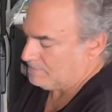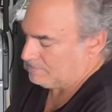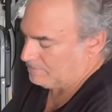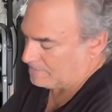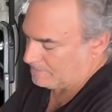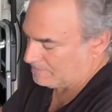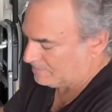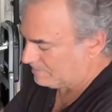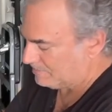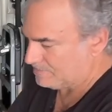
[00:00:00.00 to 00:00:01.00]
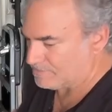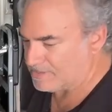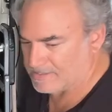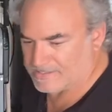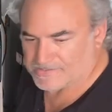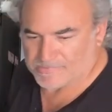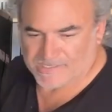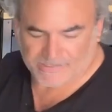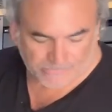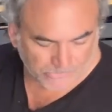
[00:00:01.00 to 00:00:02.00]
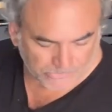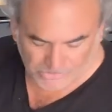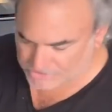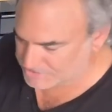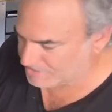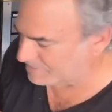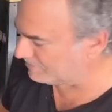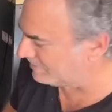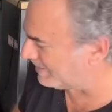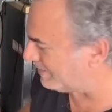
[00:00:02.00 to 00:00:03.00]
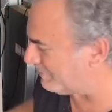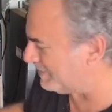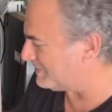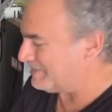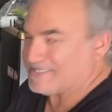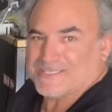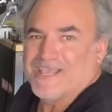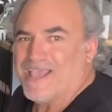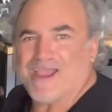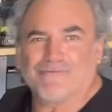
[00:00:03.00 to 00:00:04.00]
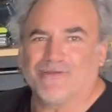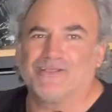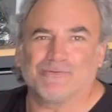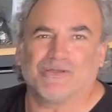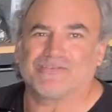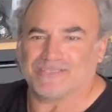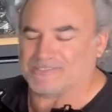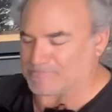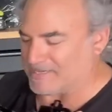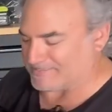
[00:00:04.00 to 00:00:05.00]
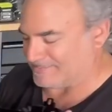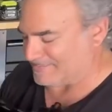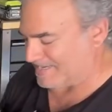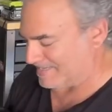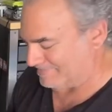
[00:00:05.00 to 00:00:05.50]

Okay, here's what it is, man. Holy shit. I really wasn't expecting that.